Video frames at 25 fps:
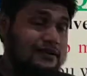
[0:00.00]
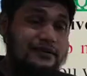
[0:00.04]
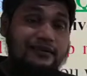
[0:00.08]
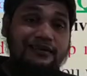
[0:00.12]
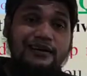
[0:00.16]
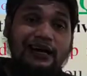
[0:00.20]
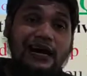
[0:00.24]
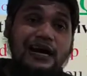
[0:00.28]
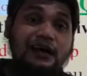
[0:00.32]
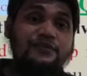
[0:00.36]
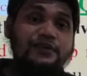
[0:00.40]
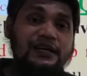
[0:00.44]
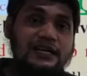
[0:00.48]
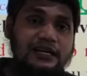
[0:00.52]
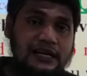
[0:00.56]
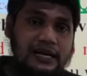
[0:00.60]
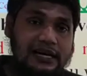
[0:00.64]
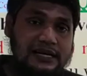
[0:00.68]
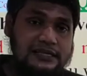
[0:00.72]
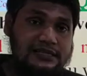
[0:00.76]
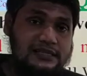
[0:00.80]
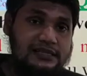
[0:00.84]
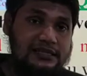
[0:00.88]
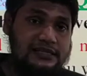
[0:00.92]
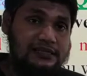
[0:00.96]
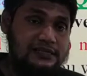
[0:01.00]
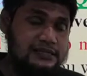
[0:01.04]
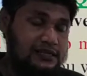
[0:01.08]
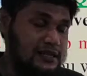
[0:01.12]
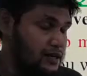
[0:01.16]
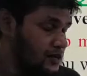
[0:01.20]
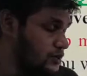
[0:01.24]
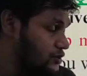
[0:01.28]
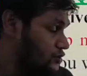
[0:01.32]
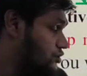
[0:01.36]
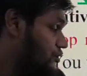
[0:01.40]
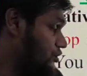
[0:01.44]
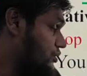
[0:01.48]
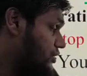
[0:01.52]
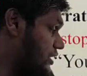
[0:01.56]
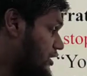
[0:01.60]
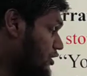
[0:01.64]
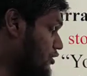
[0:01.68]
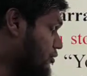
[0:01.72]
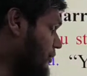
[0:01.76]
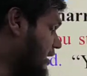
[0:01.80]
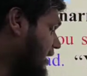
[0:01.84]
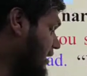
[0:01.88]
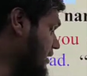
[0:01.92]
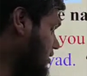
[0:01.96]
driving license. So you
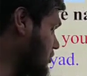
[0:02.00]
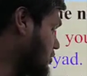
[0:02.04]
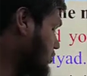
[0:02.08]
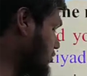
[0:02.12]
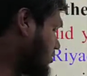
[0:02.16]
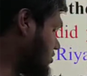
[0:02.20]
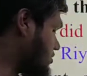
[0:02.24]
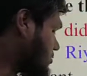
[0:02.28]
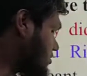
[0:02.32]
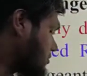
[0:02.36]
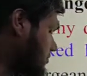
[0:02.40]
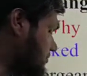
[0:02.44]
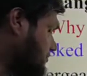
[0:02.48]
may use,